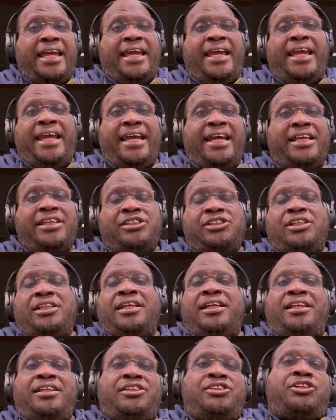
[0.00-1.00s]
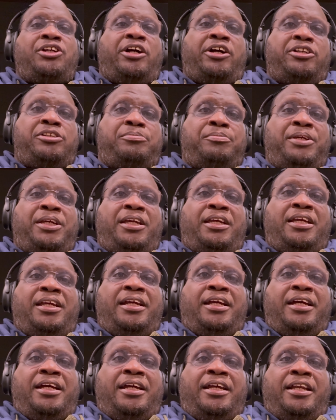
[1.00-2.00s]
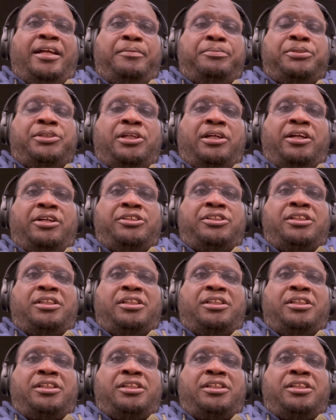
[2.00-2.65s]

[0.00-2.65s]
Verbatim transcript: And she didn't charge me an upcharge.